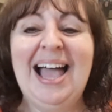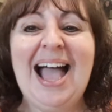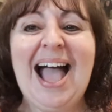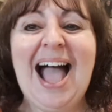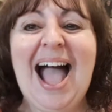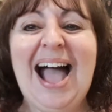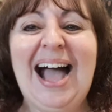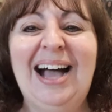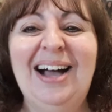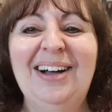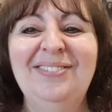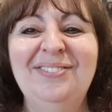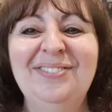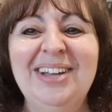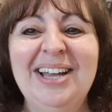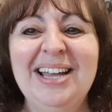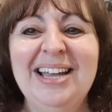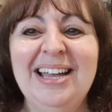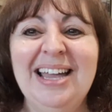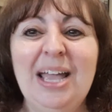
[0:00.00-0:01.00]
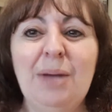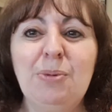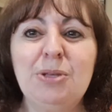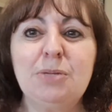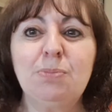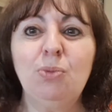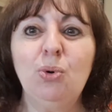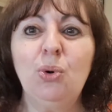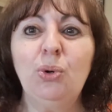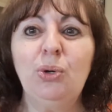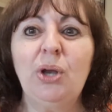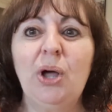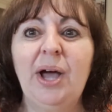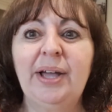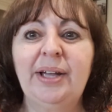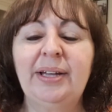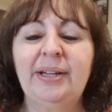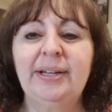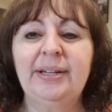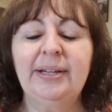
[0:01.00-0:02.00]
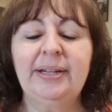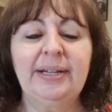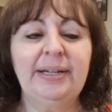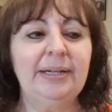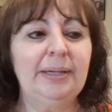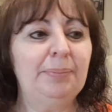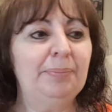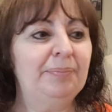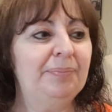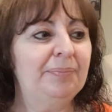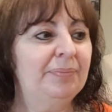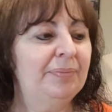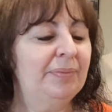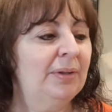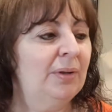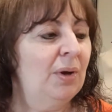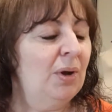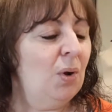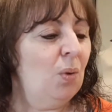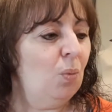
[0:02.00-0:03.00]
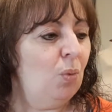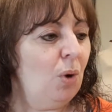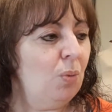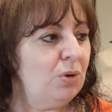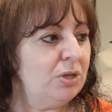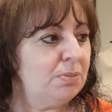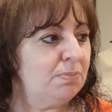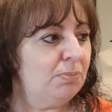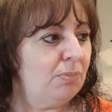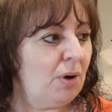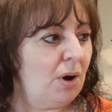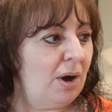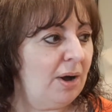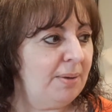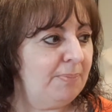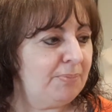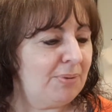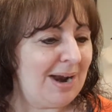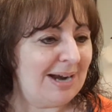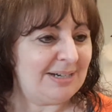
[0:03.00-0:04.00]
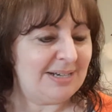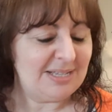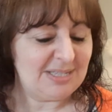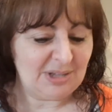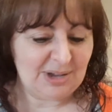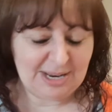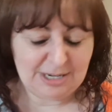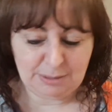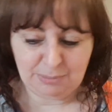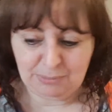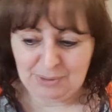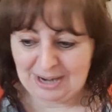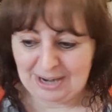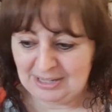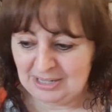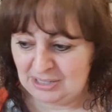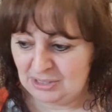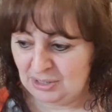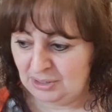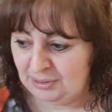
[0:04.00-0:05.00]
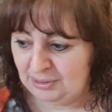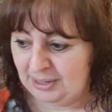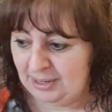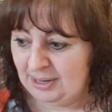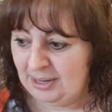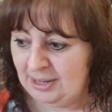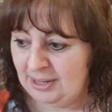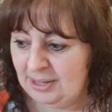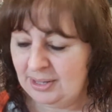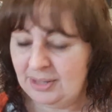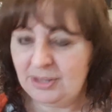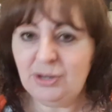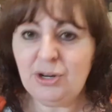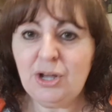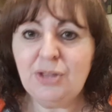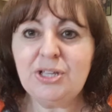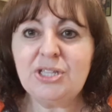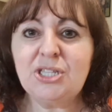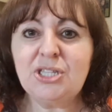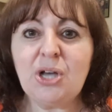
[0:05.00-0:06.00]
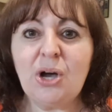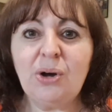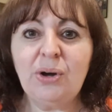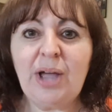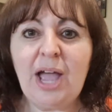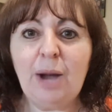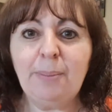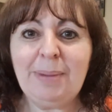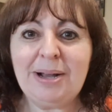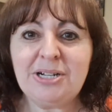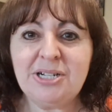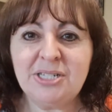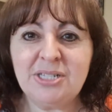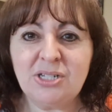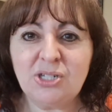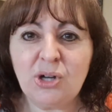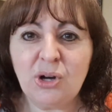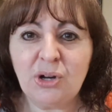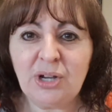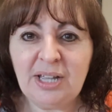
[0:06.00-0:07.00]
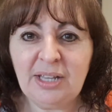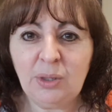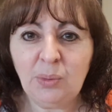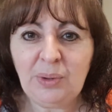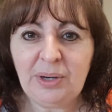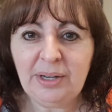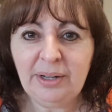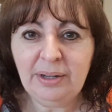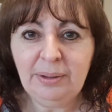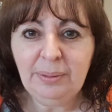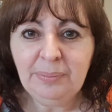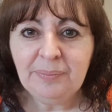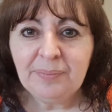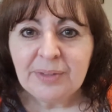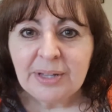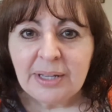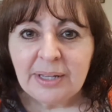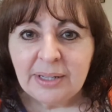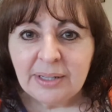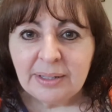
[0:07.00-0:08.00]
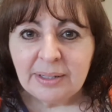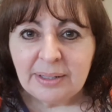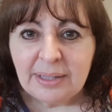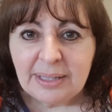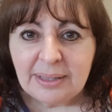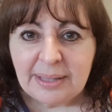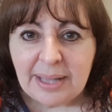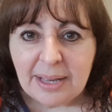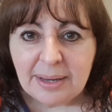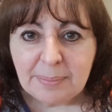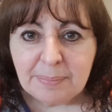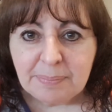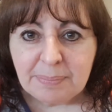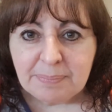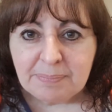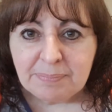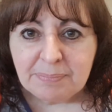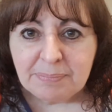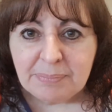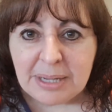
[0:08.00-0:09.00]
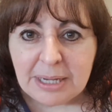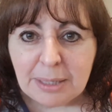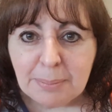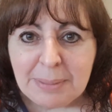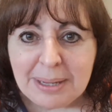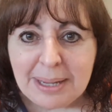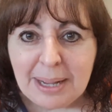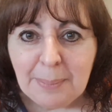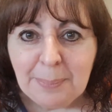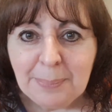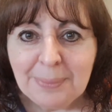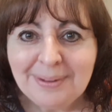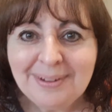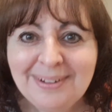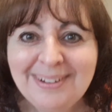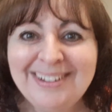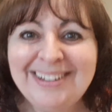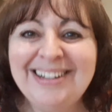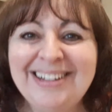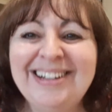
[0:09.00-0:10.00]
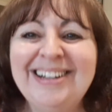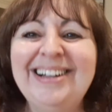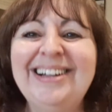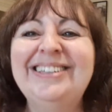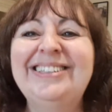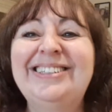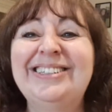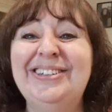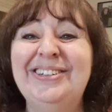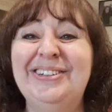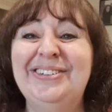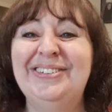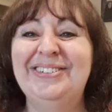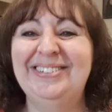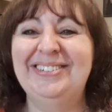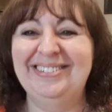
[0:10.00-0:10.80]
It was more like, what was my practice I had to practice on? You know the song, How Much Is a Doggy in the Window? Need that pick me up? Do you?